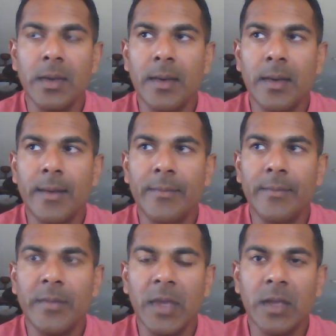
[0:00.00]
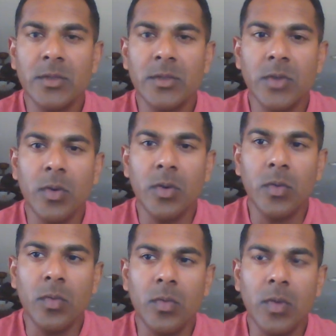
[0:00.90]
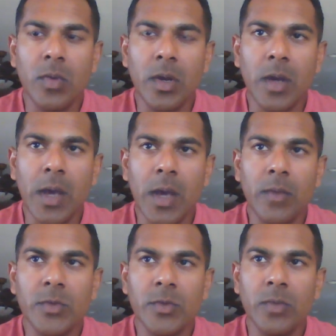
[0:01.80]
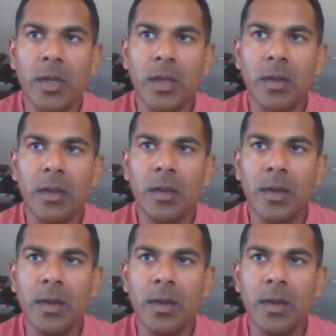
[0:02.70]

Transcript: And so I was running